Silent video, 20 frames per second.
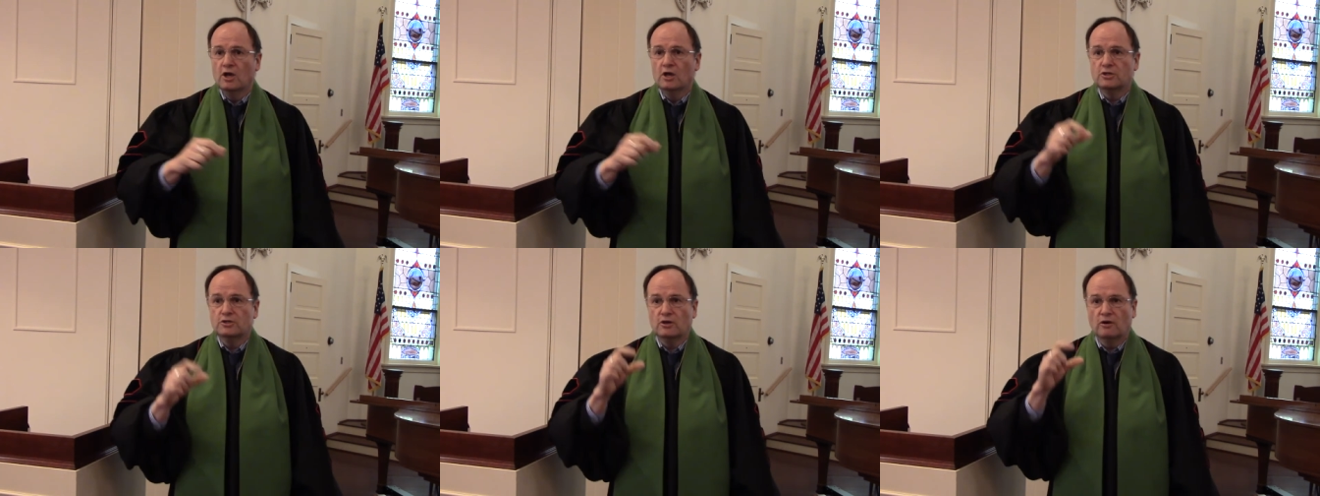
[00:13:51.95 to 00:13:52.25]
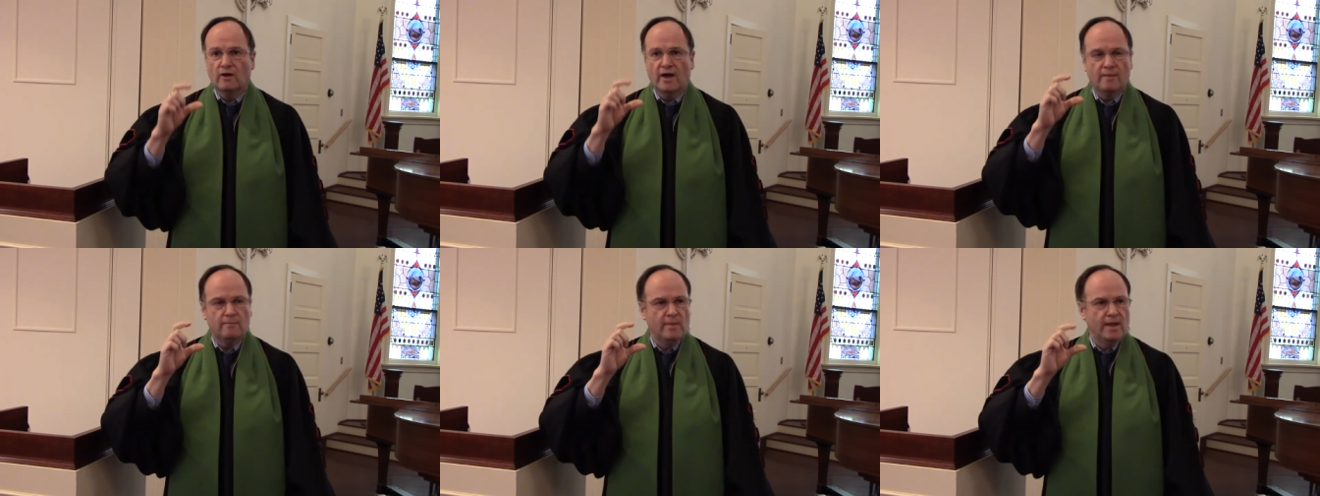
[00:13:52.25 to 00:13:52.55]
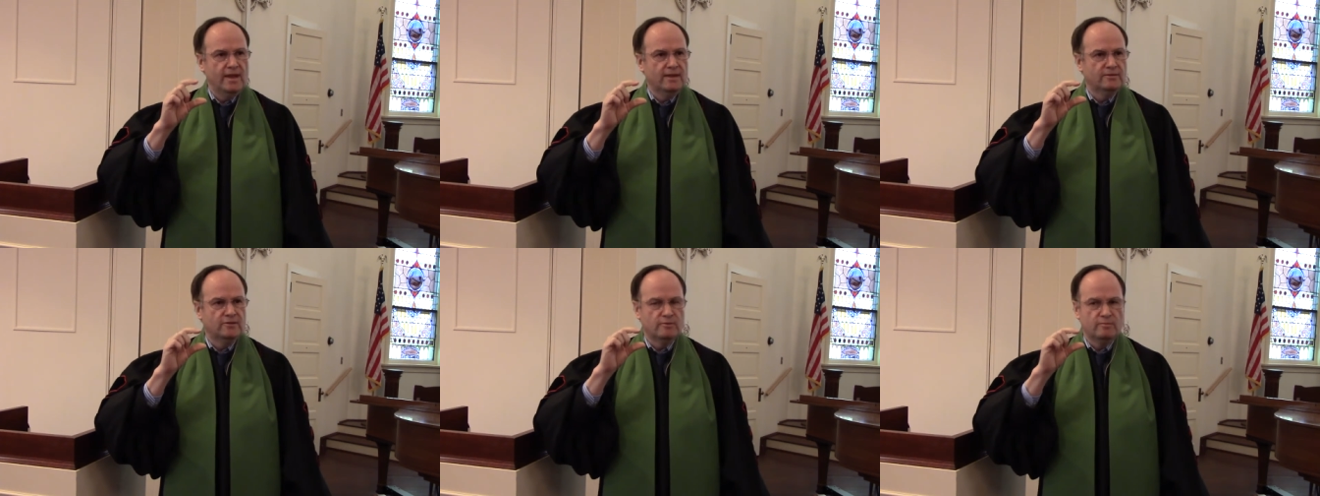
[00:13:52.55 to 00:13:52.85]
till I
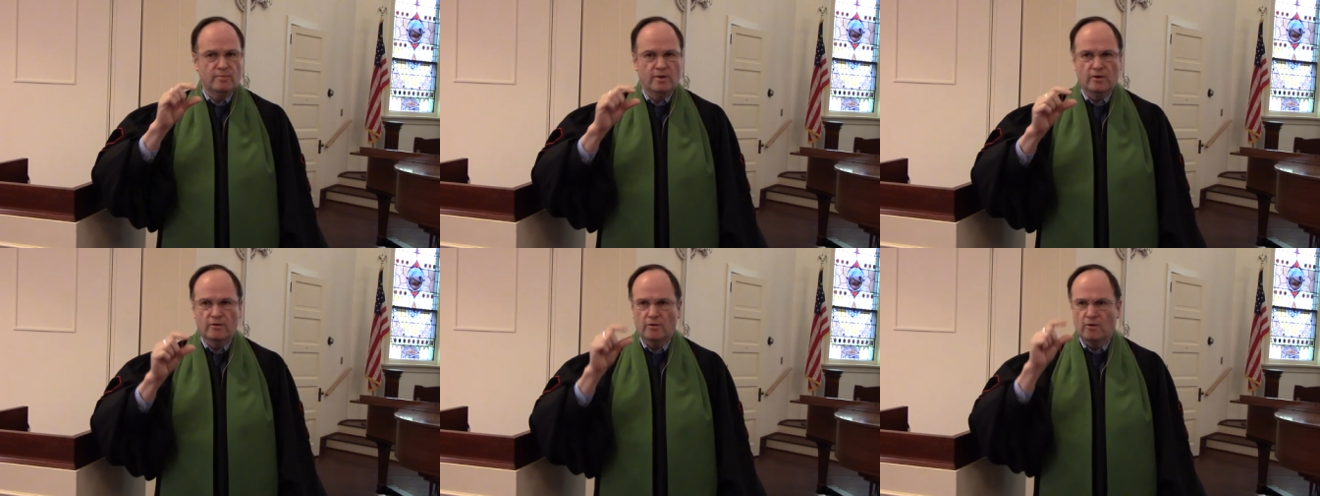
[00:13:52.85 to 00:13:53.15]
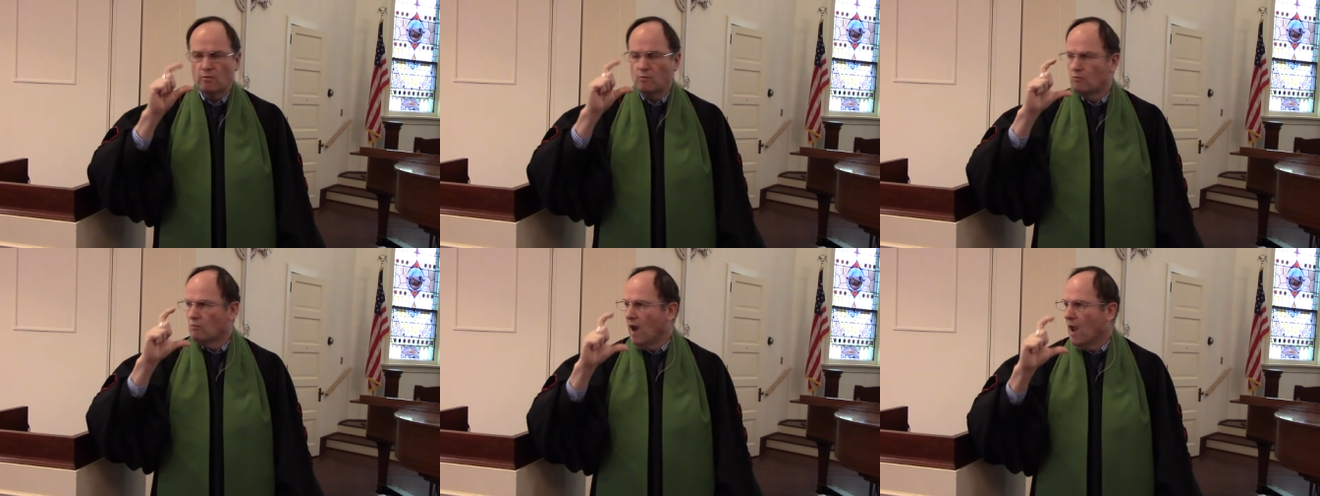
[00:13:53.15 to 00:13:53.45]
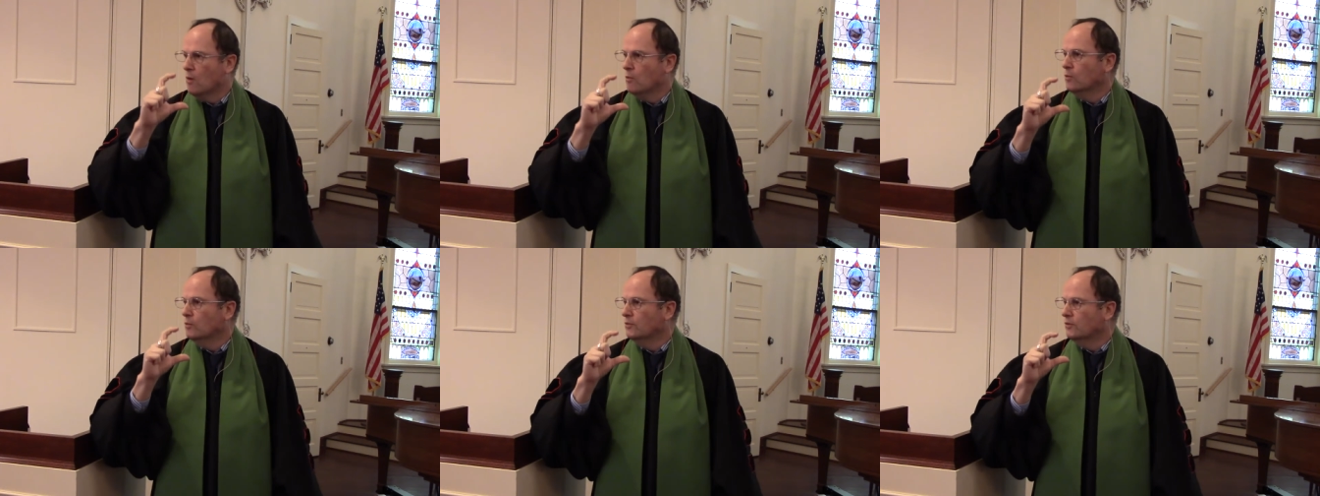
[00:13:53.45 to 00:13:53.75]
made the mirror
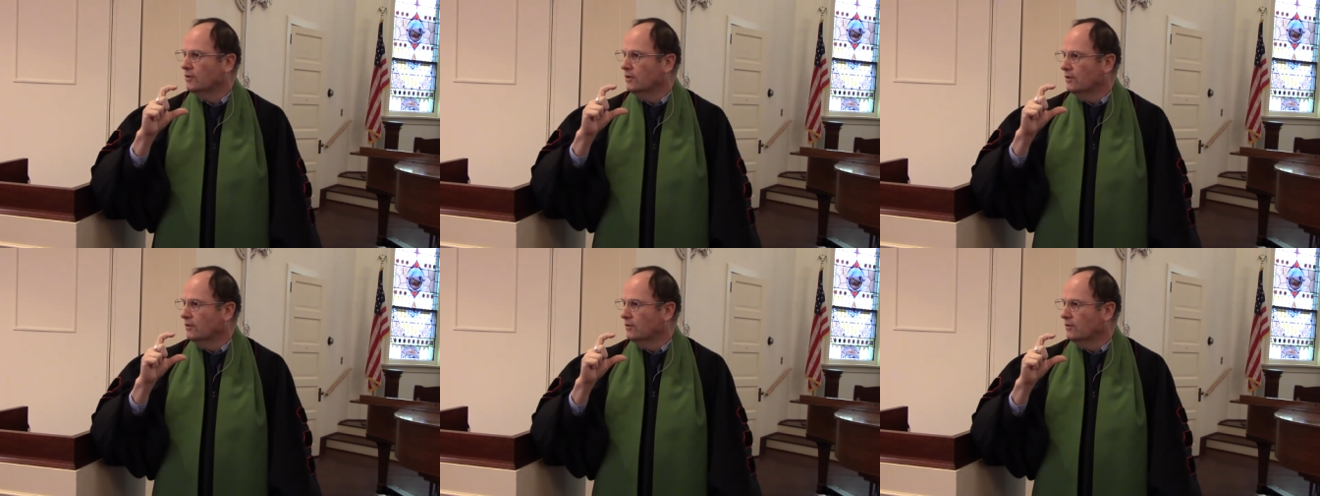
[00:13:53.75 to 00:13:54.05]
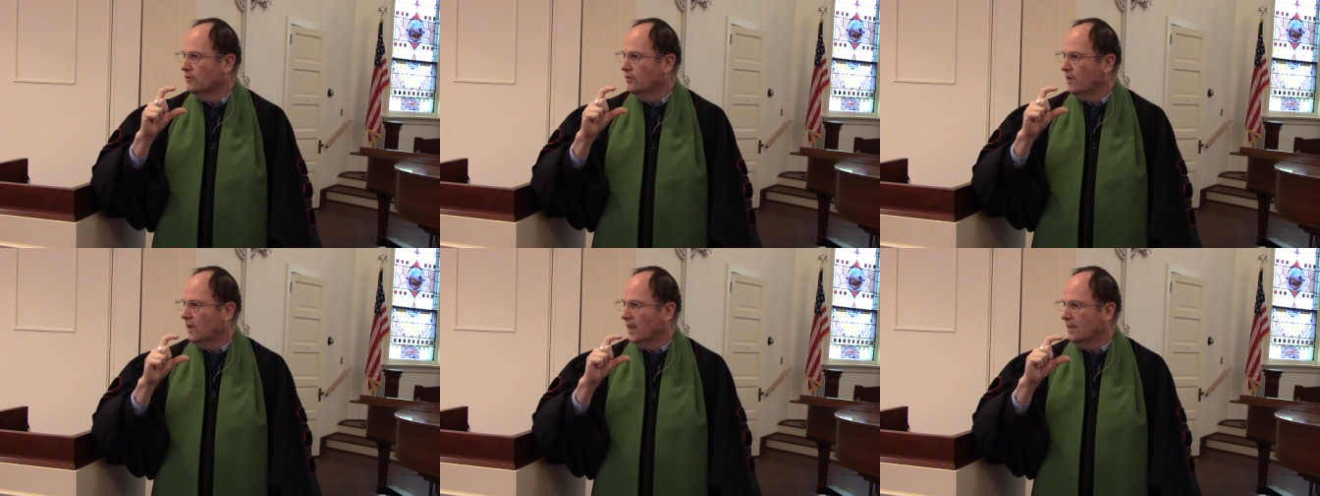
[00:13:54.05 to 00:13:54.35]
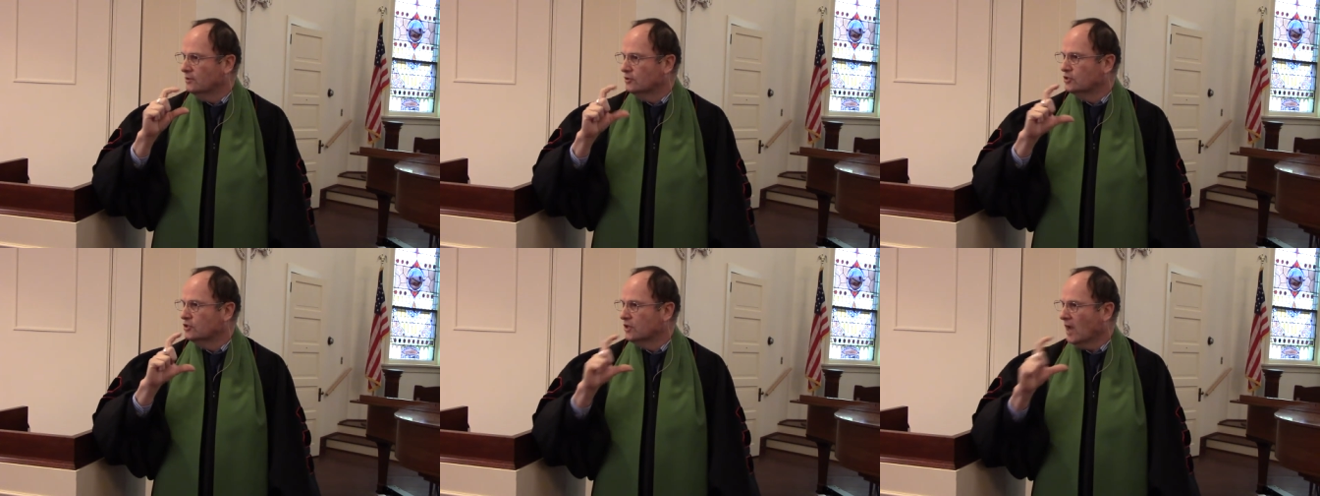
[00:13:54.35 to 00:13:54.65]
round
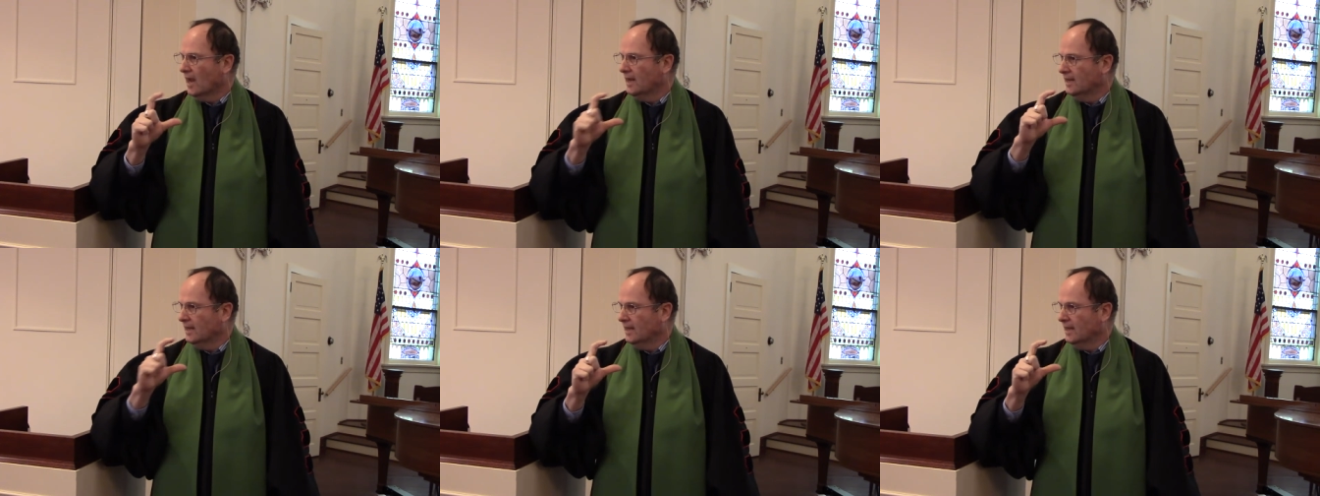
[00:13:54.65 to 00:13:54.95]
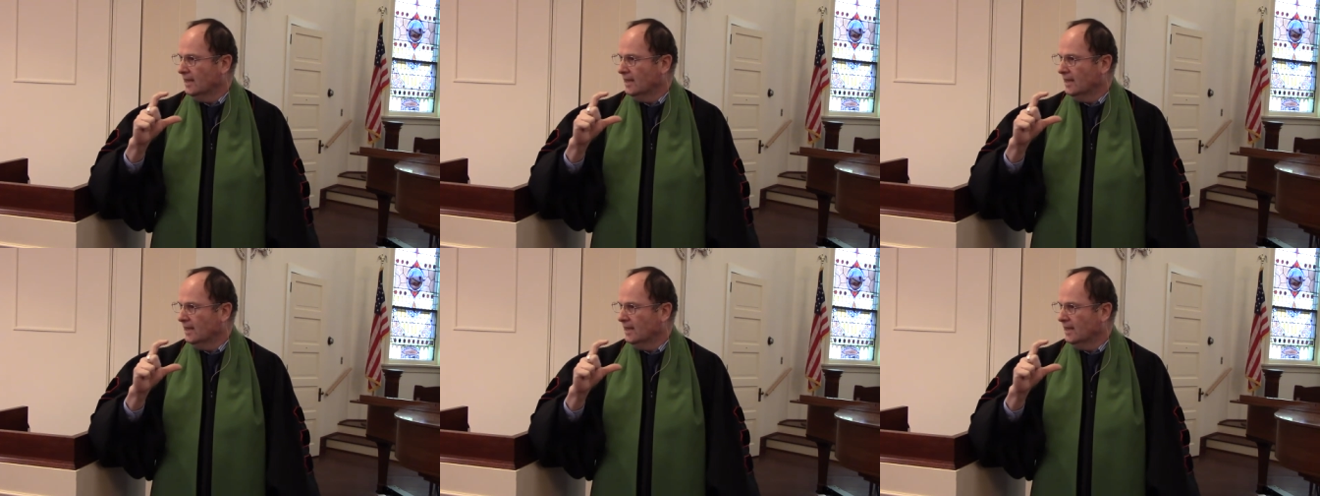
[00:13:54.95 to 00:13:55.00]
and shiny.